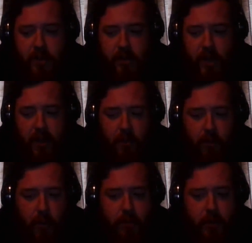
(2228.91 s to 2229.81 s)
state
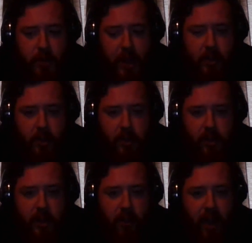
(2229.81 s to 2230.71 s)
enforced protections, then
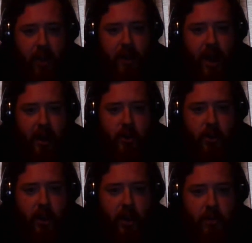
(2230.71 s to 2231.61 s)
they'll have to
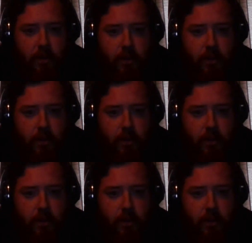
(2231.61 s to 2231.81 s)
actually